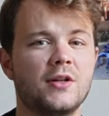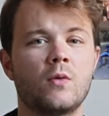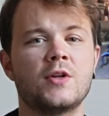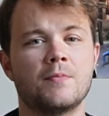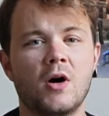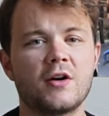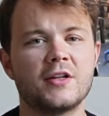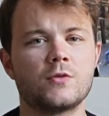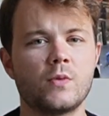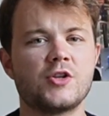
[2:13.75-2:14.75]
In other words,
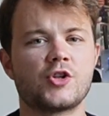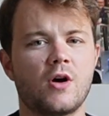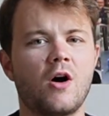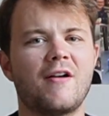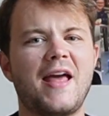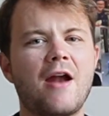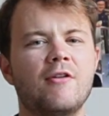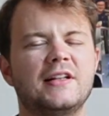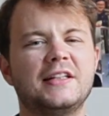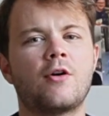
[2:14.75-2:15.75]
markets which are
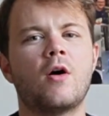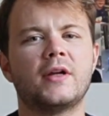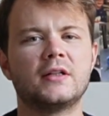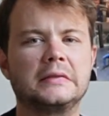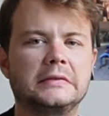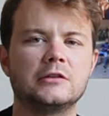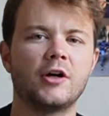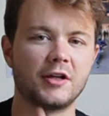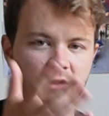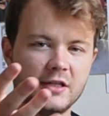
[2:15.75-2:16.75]
inherently growing,
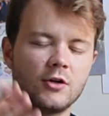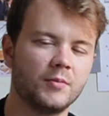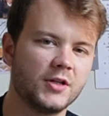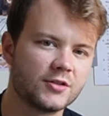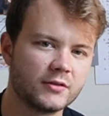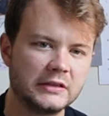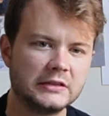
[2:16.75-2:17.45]
like e-commerce,